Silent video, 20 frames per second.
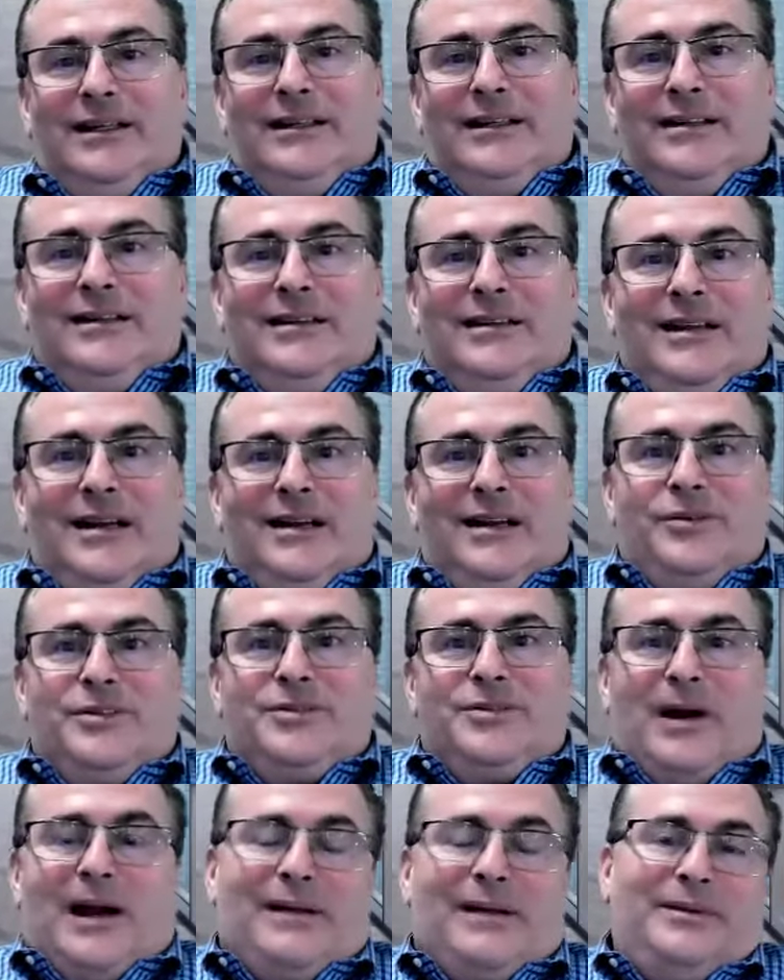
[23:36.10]
was
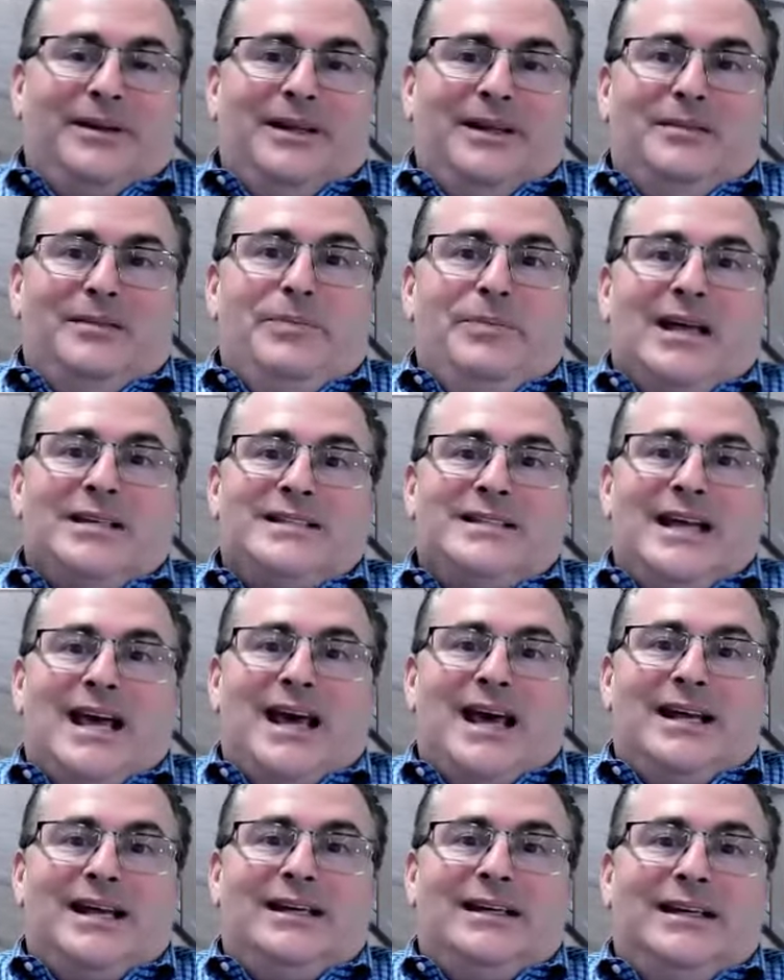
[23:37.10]
probably the best
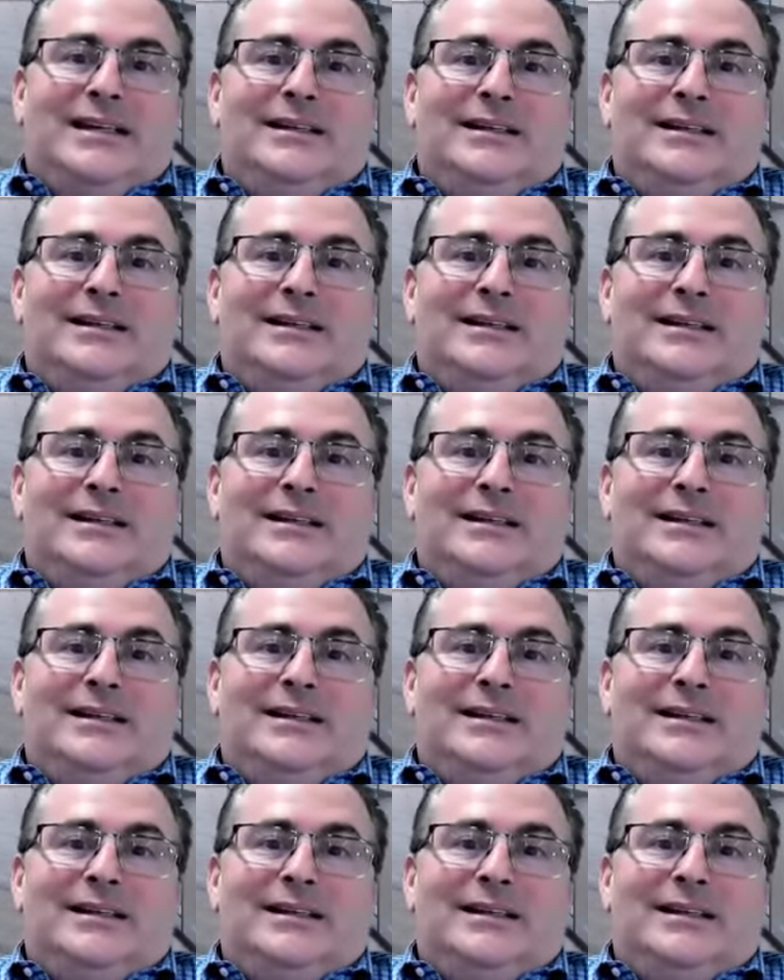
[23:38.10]
at it.